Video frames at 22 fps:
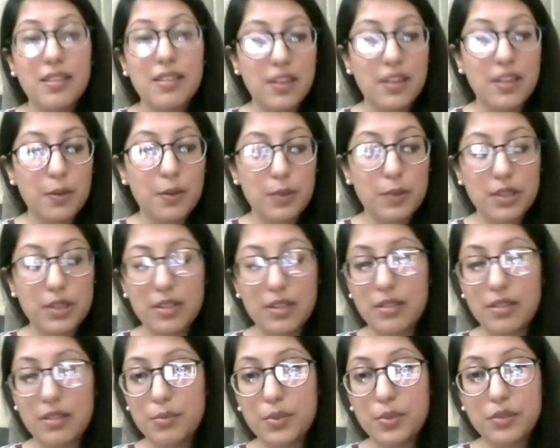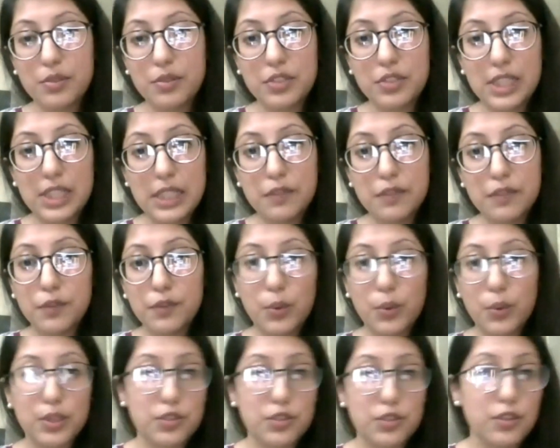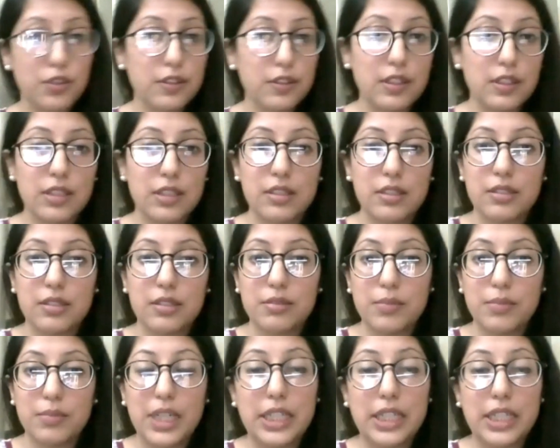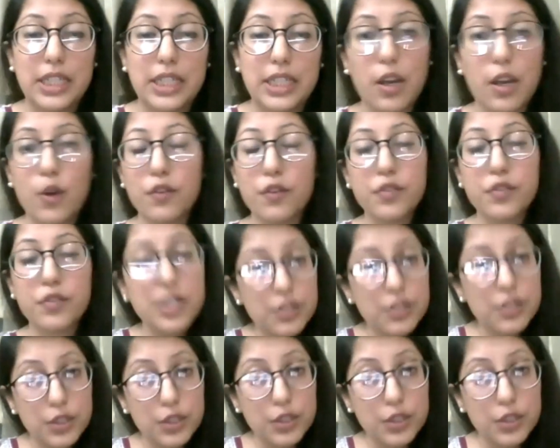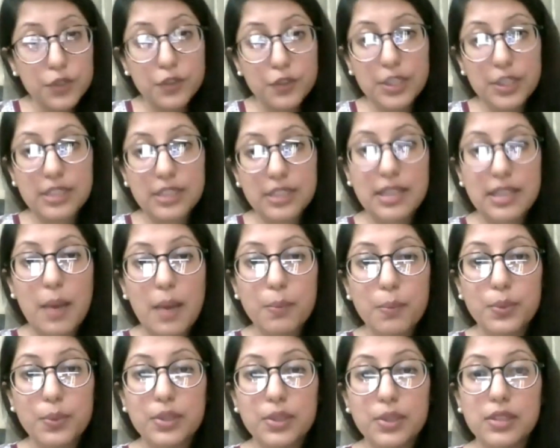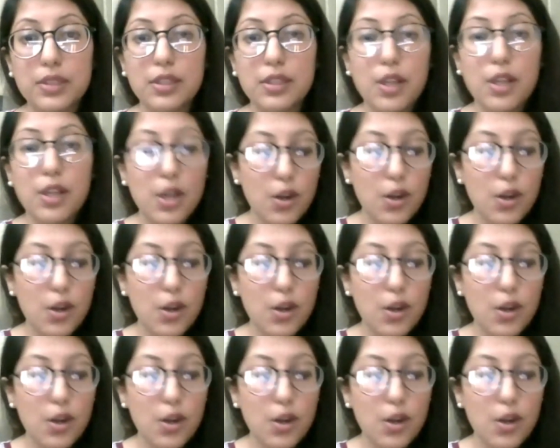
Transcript: They were really focused on their area of research, for example,